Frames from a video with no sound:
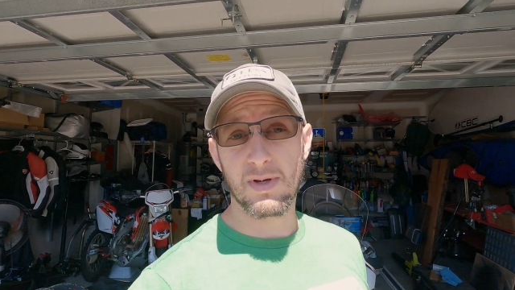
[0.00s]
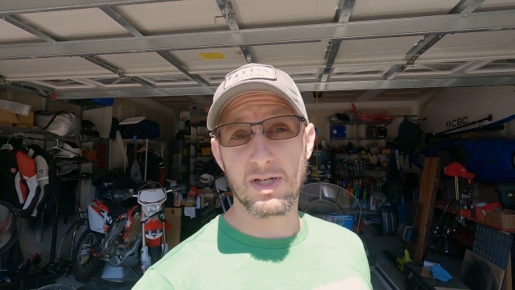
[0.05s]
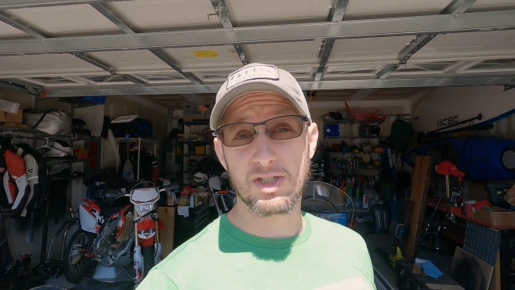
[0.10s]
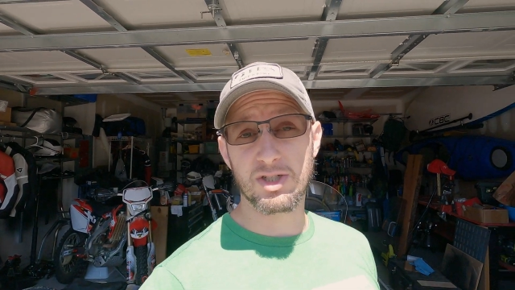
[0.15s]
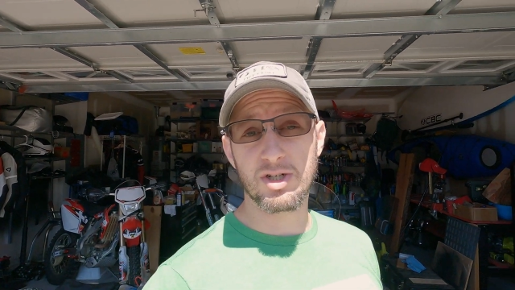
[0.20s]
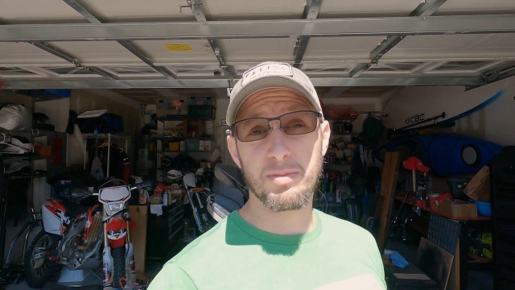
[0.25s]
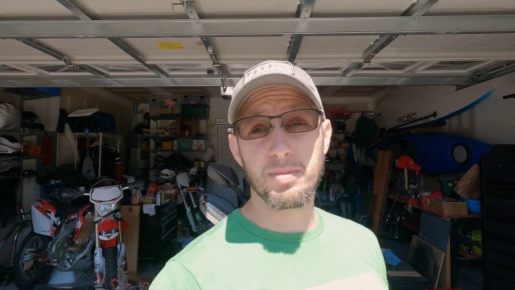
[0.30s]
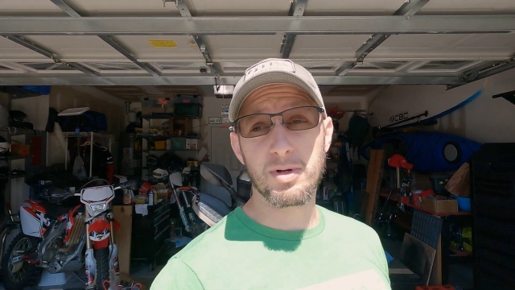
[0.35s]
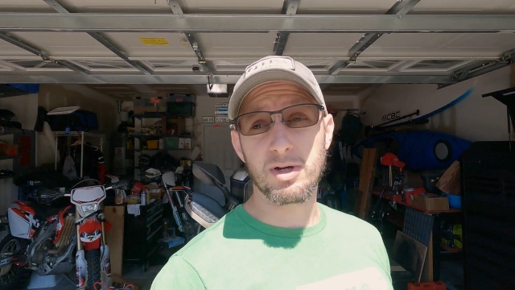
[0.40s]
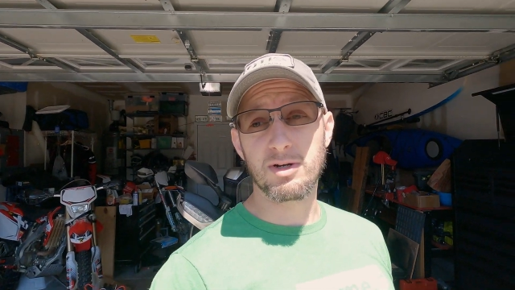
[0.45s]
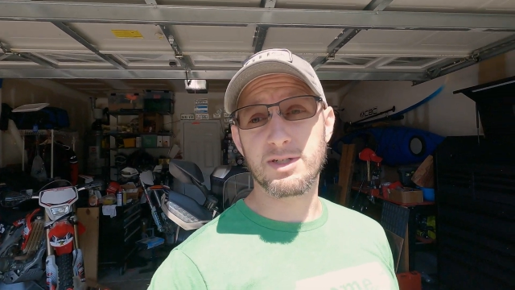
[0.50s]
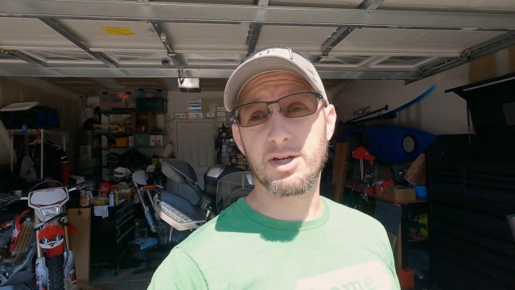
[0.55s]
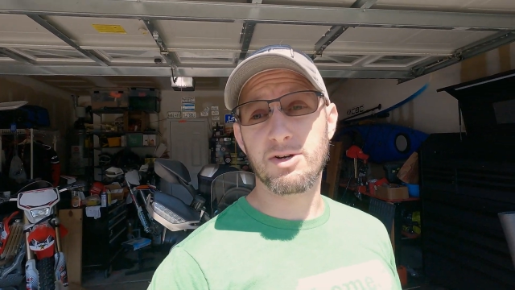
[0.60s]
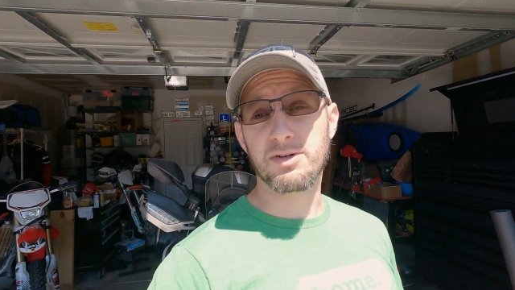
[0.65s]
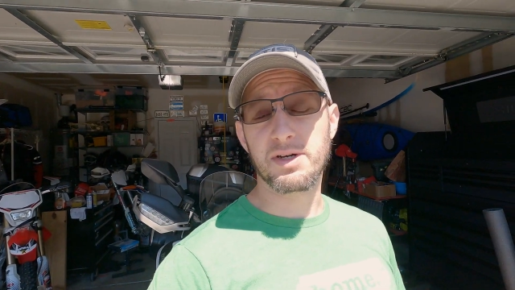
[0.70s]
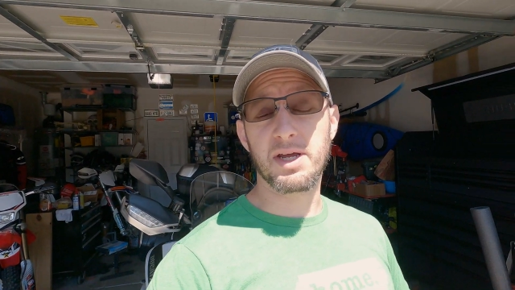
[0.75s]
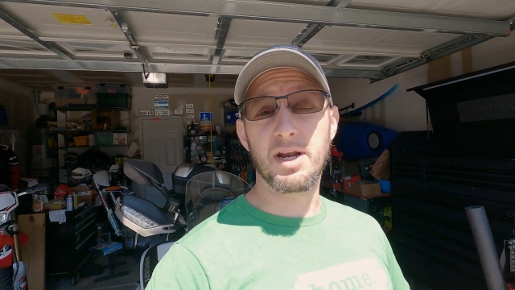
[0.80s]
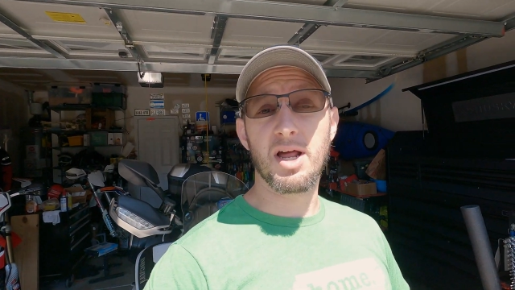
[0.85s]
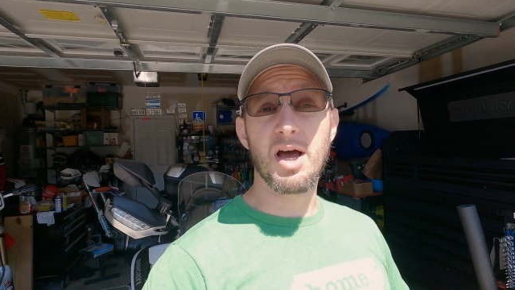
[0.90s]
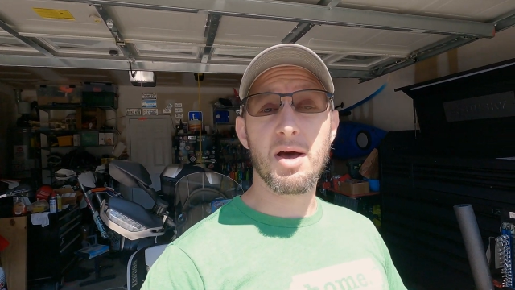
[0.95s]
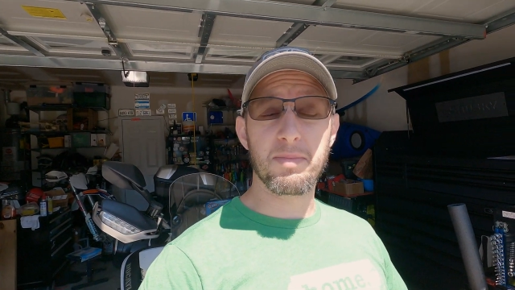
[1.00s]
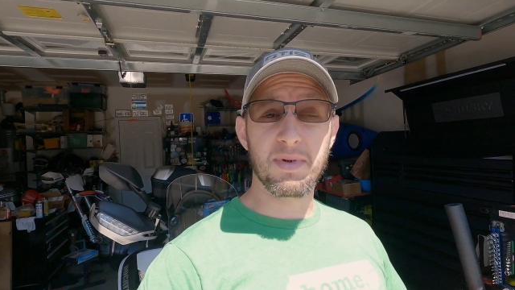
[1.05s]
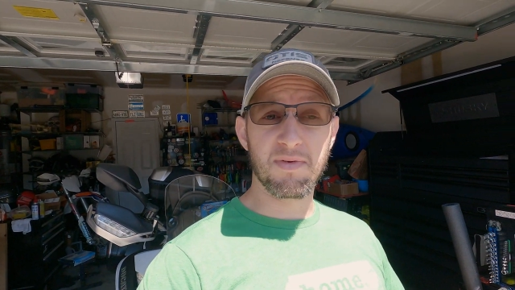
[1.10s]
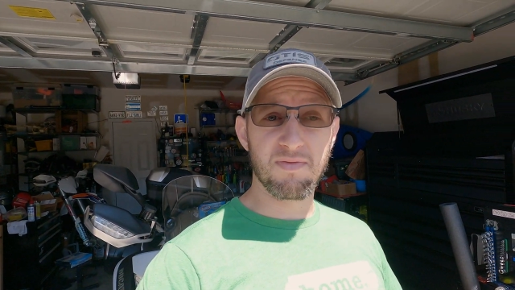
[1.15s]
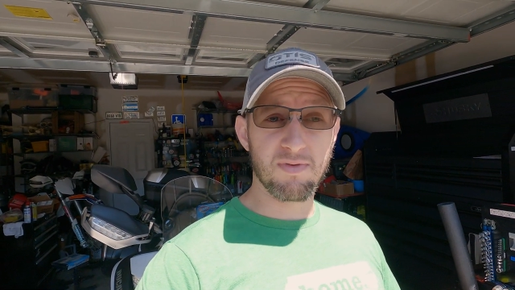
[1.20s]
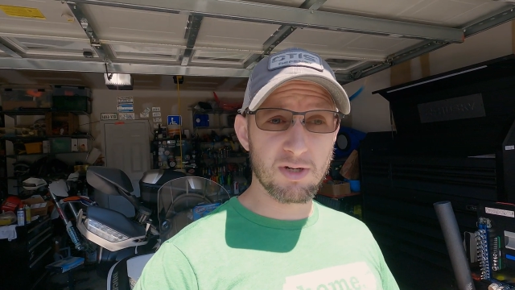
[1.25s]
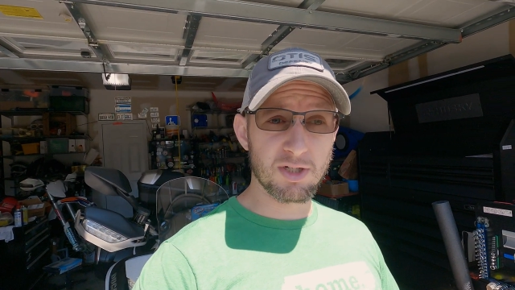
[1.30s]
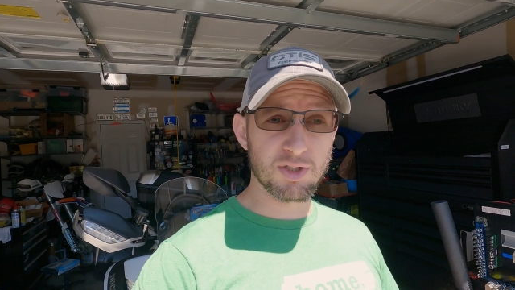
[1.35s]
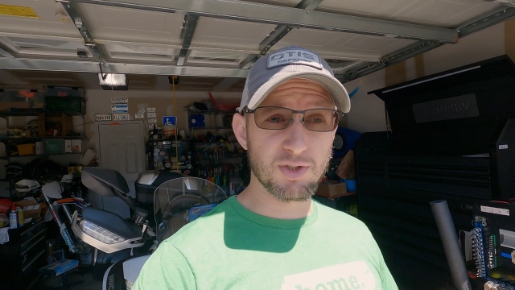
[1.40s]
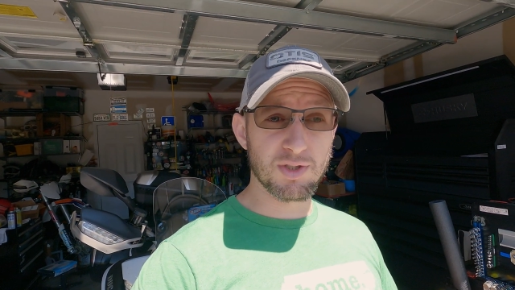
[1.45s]
Make sure you put your tailgate up
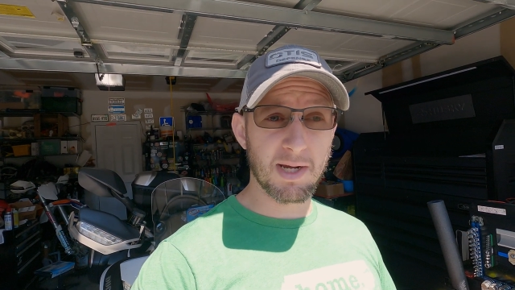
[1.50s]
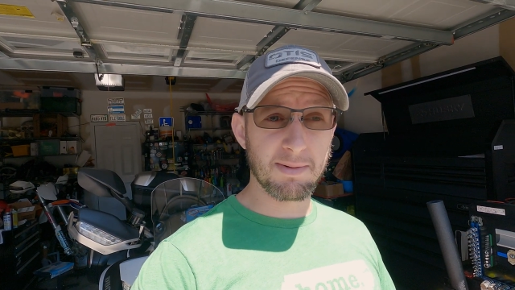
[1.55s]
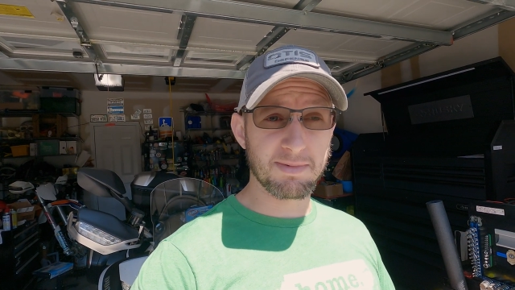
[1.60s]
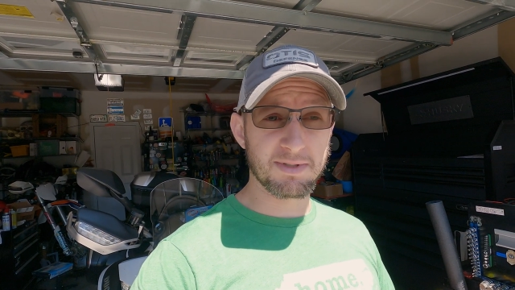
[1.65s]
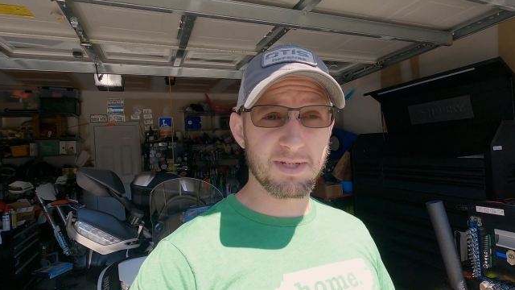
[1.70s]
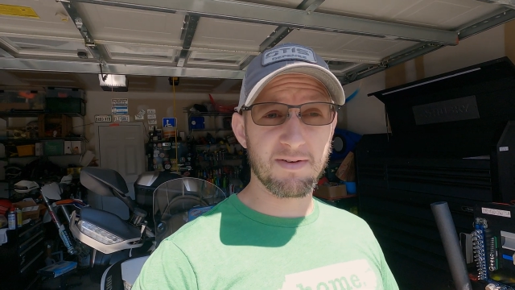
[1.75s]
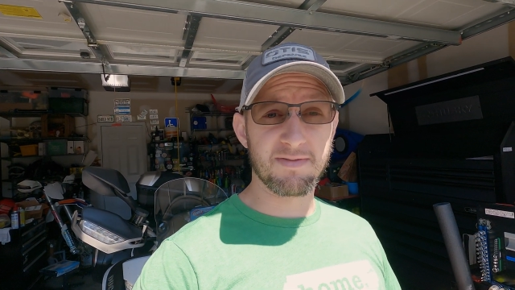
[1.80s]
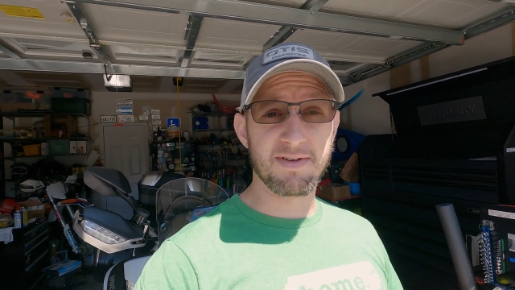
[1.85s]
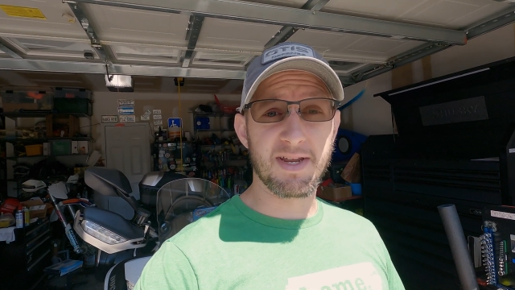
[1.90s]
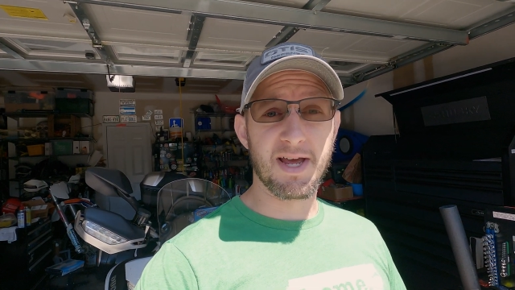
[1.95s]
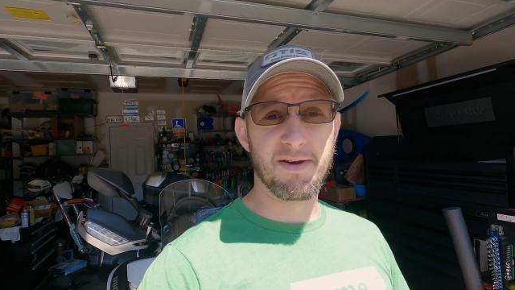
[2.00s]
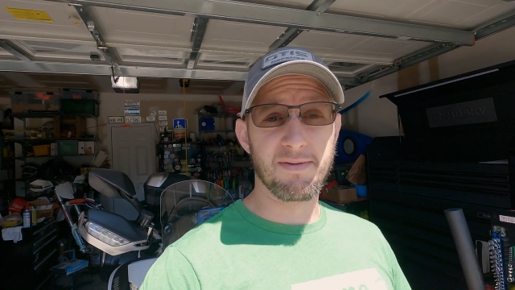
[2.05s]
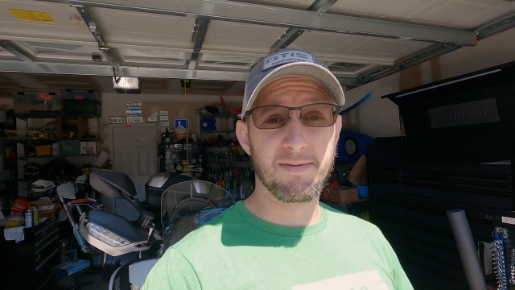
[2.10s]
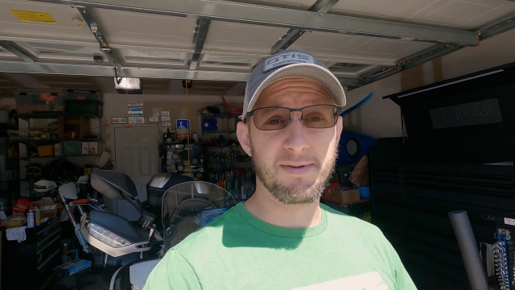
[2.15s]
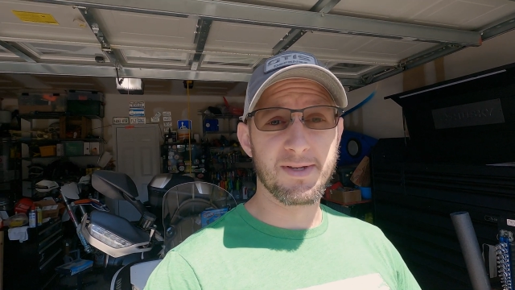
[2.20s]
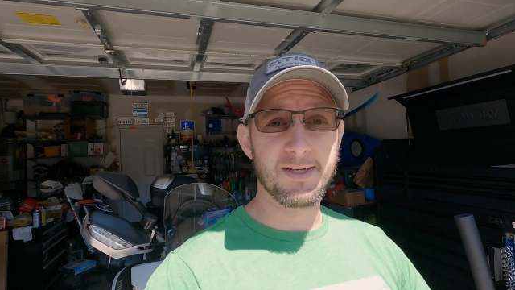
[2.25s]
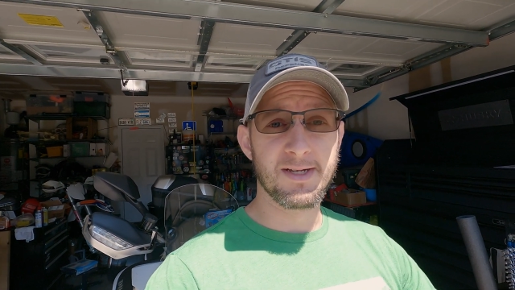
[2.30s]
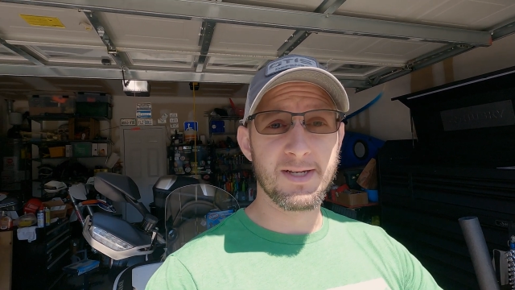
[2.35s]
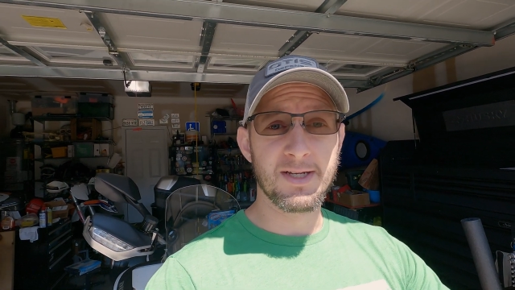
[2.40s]
before you strap stuff down.